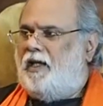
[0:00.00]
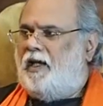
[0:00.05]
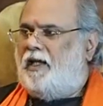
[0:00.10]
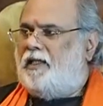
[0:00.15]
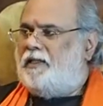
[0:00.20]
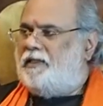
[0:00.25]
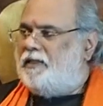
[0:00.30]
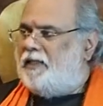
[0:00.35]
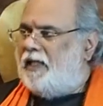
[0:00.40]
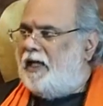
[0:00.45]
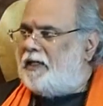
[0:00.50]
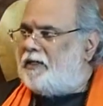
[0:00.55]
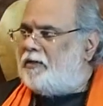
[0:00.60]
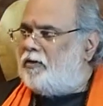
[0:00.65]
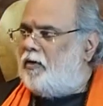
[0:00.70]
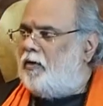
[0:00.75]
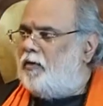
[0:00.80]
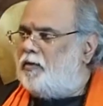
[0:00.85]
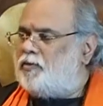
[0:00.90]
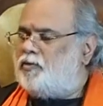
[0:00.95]
And that
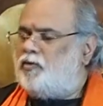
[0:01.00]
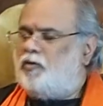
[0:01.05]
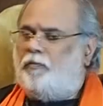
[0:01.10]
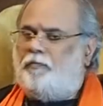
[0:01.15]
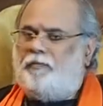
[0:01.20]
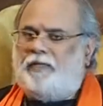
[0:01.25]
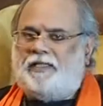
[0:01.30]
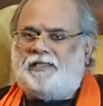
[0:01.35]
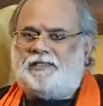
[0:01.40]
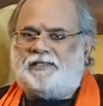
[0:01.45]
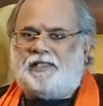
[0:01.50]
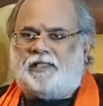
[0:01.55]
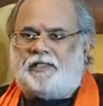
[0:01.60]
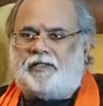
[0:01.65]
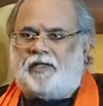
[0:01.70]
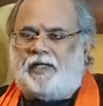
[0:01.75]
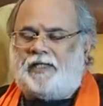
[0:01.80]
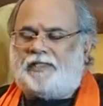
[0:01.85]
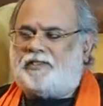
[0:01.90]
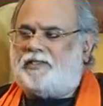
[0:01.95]
also means
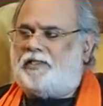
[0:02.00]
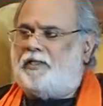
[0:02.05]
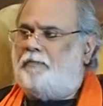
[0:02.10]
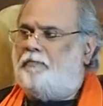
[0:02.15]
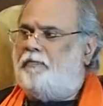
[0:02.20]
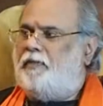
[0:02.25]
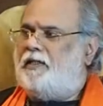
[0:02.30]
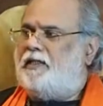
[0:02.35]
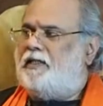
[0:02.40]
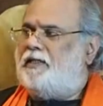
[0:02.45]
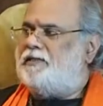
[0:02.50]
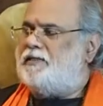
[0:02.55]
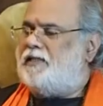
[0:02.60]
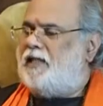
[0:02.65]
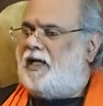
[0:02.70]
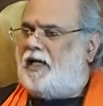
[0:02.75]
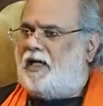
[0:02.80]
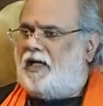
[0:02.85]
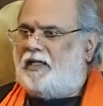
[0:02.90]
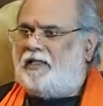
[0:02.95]
attraction, but is
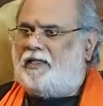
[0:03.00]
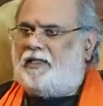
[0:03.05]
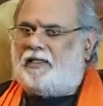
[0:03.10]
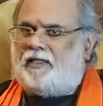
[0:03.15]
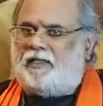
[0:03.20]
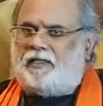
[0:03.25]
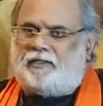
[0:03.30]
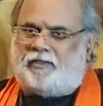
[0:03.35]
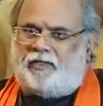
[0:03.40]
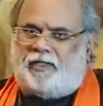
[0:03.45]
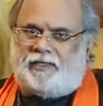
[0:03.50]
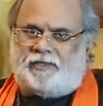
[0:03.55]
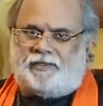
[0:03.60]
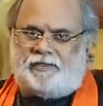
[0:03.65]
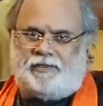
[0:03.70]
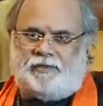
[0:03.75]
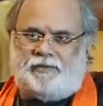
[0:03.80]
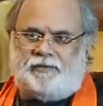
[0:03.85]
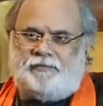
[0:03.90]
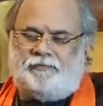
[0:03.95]
a higher
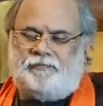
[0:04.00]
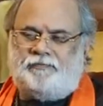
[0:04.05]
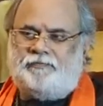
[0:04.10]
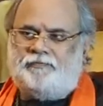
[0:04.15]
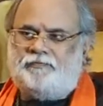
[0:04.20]
attraction.